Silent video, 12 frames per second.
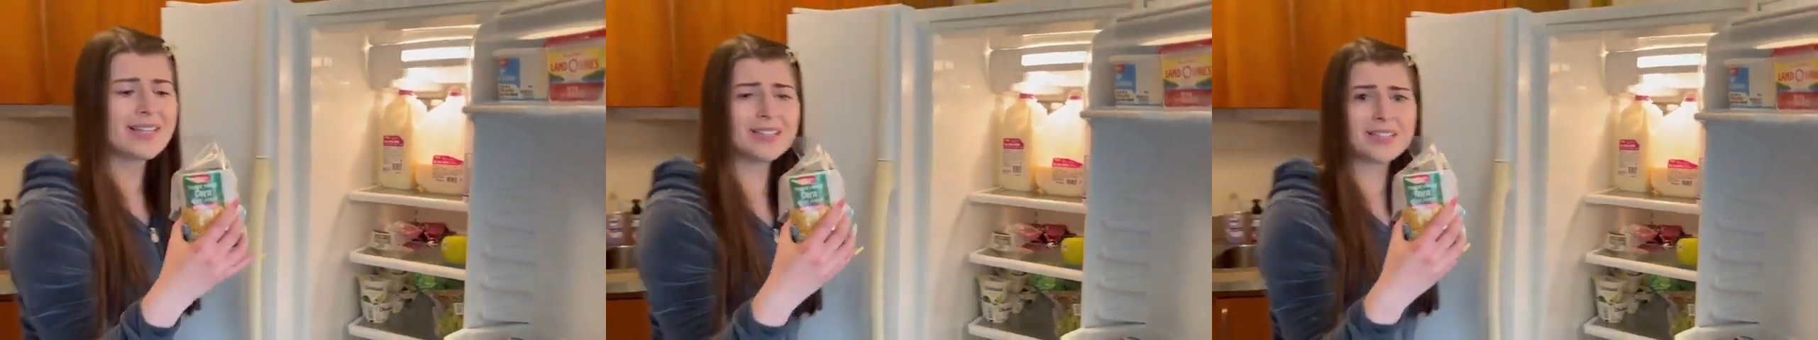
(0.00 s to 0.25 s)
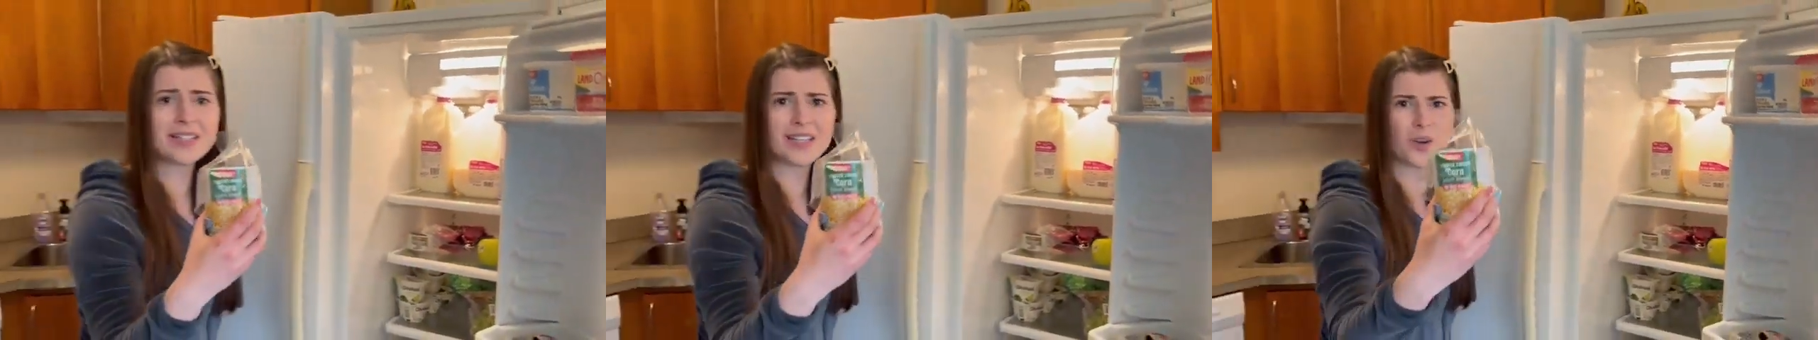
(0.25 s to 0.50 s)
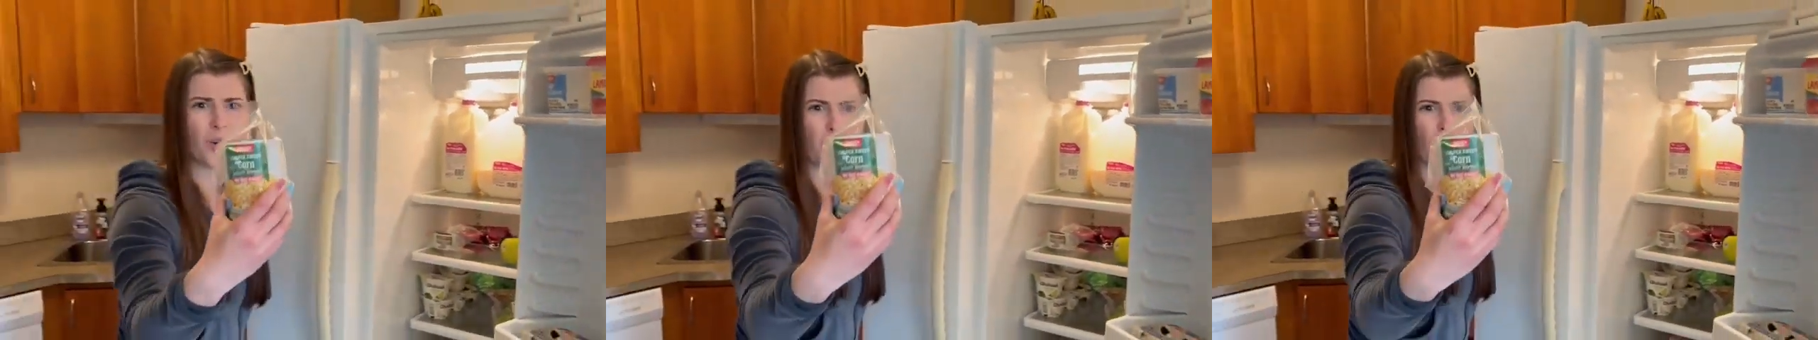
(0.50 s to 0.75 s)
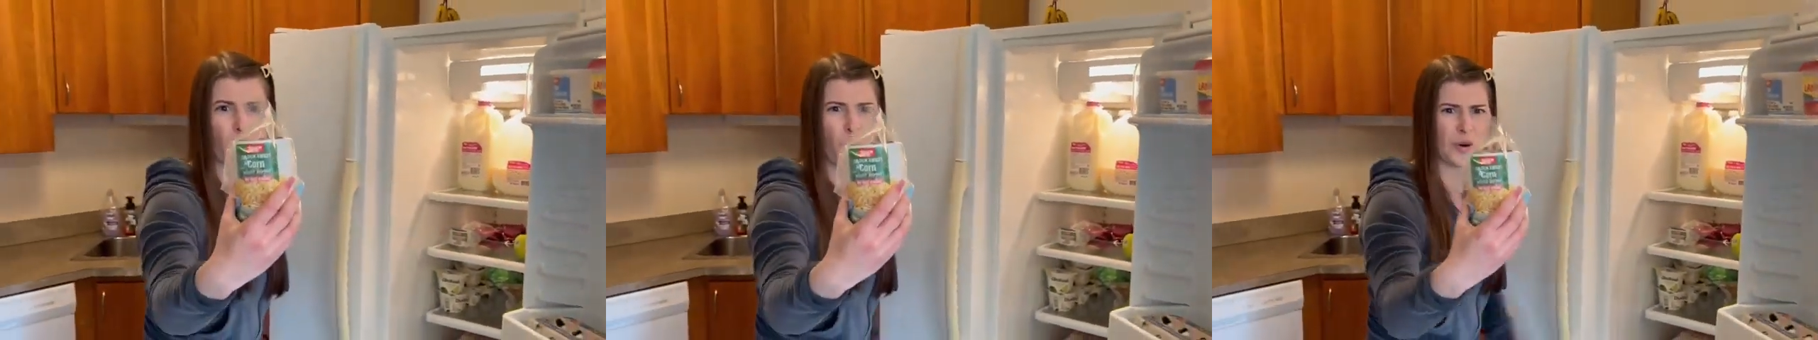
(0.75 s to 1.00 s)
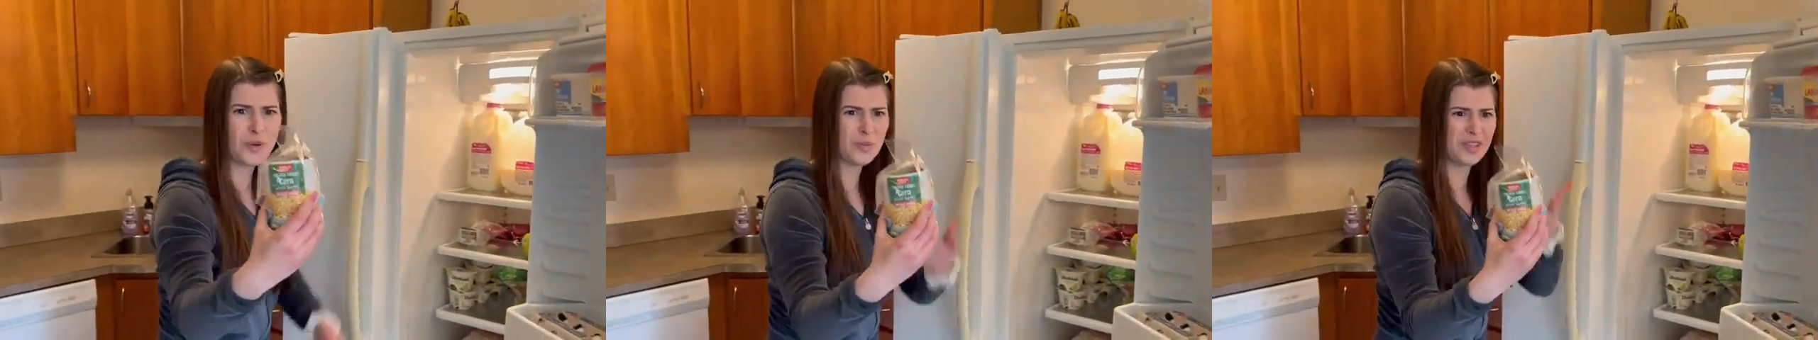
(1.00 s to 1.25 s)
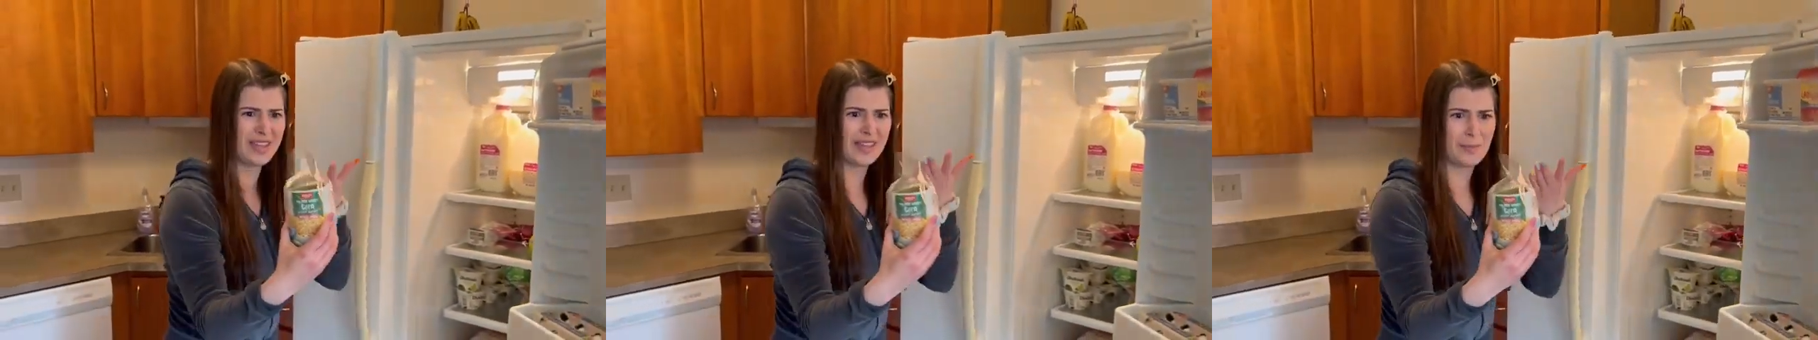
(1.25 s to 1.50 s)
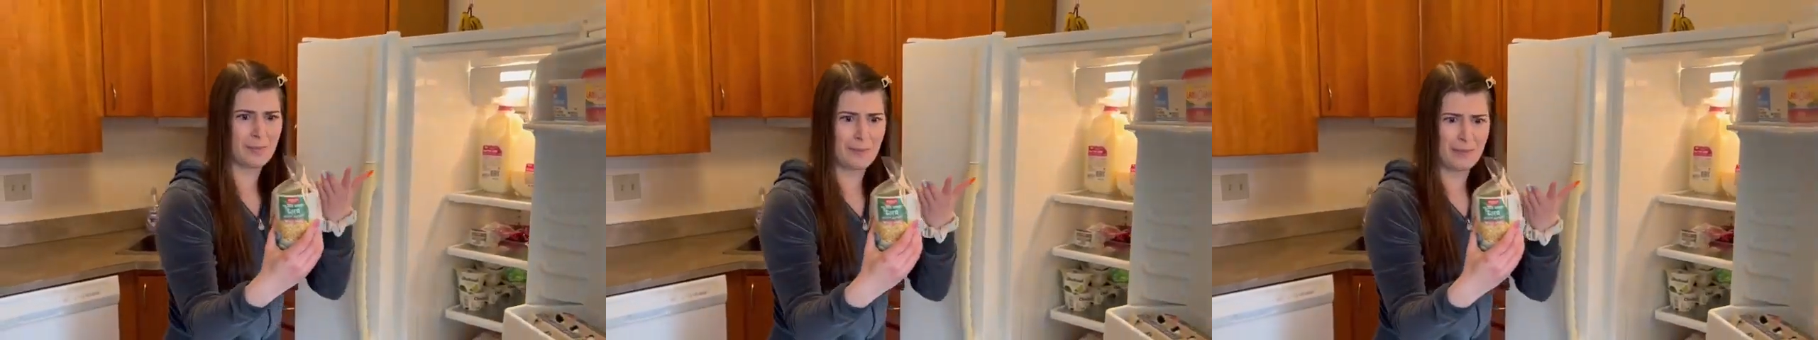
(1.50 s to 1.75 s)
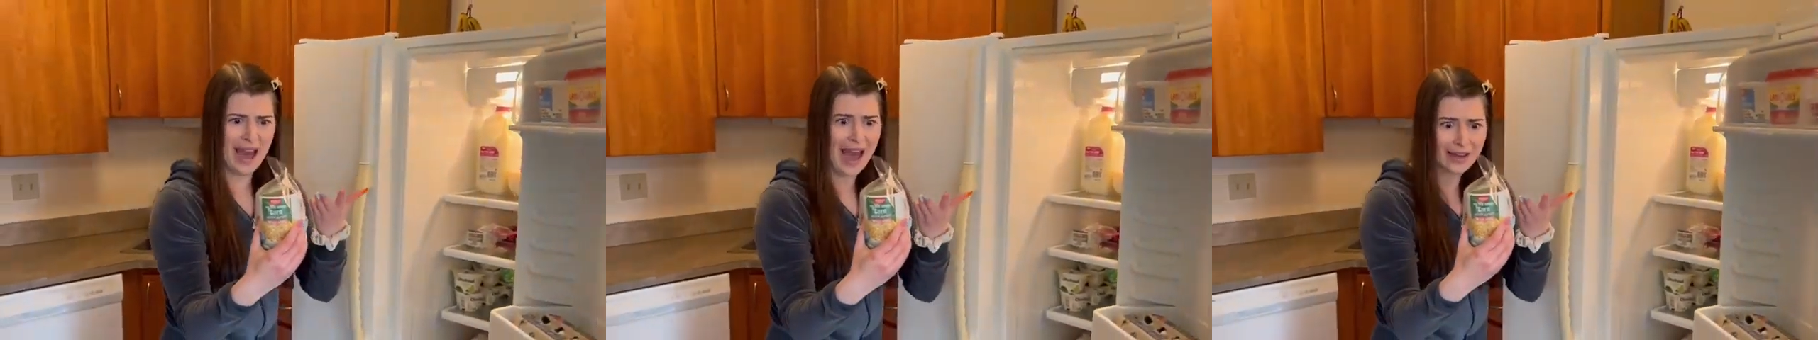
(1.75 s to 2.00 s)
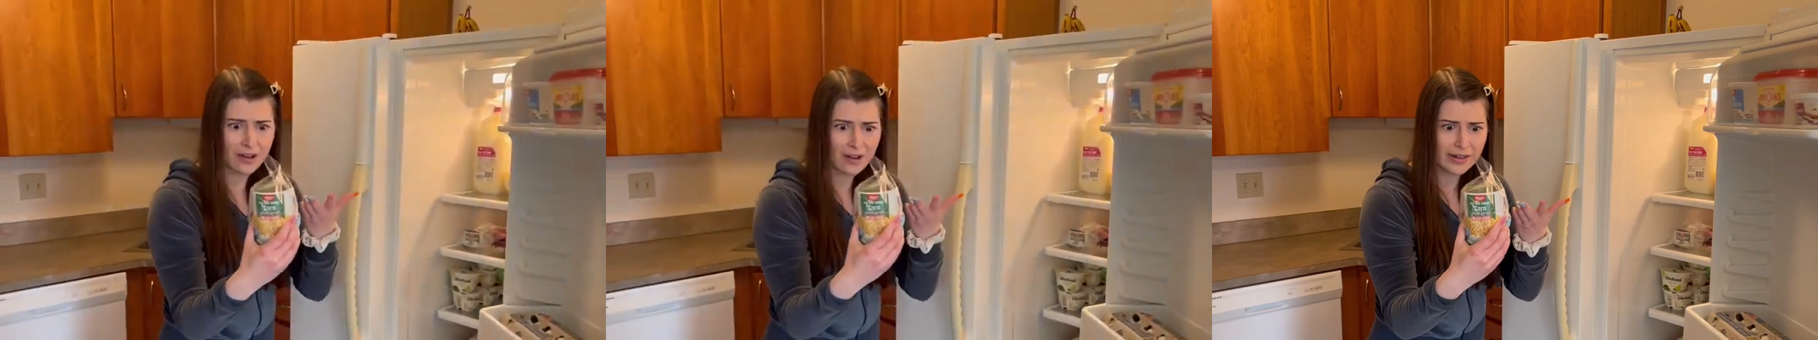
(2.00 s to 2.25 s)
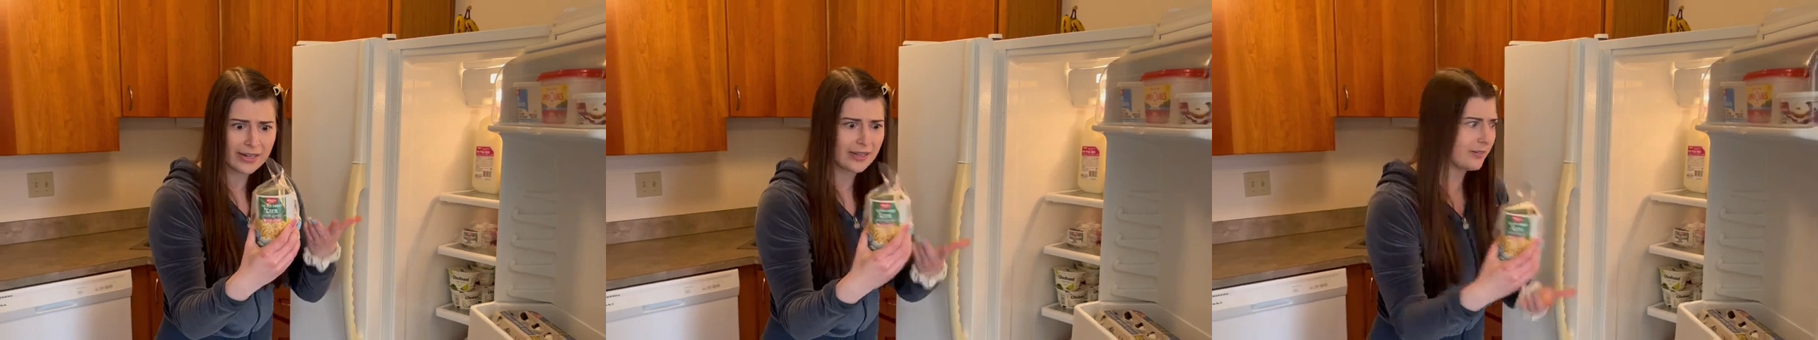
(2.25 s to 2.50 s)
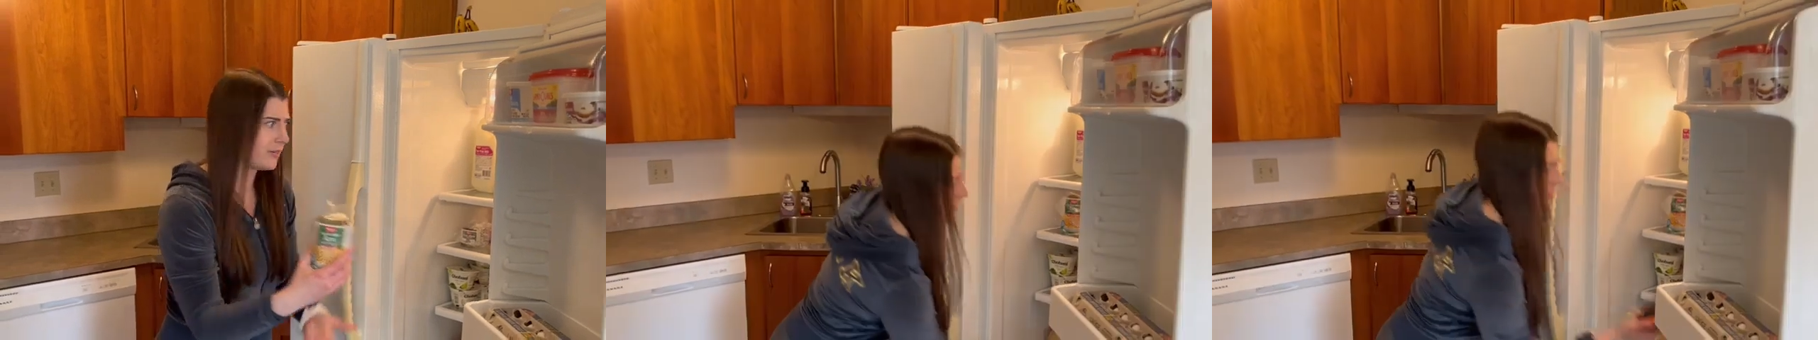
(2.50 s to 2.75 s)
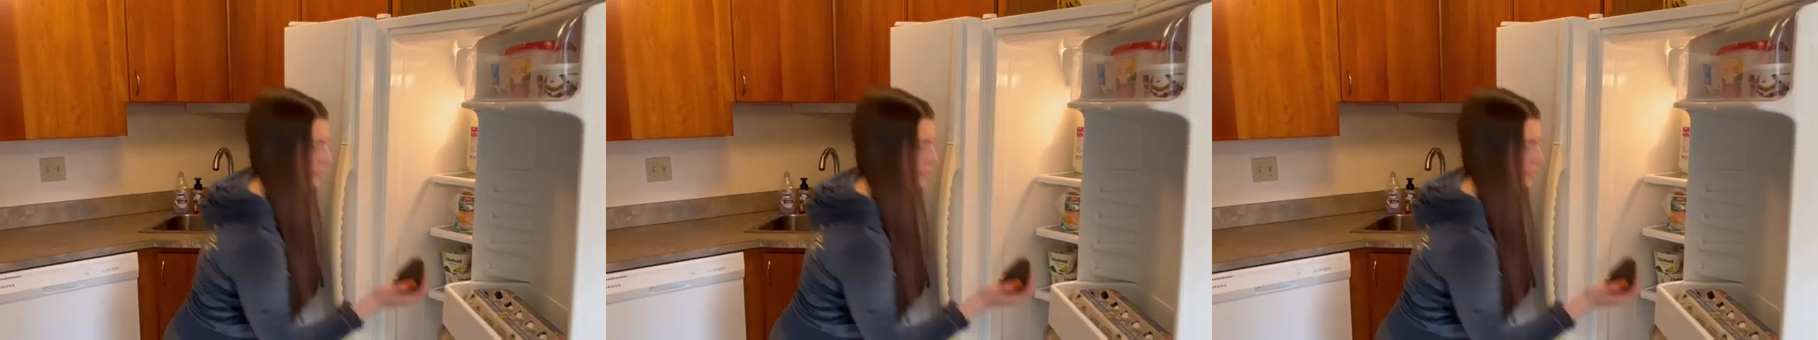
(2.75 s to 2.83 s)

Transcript: this? Like, corn with, like, a bag on it?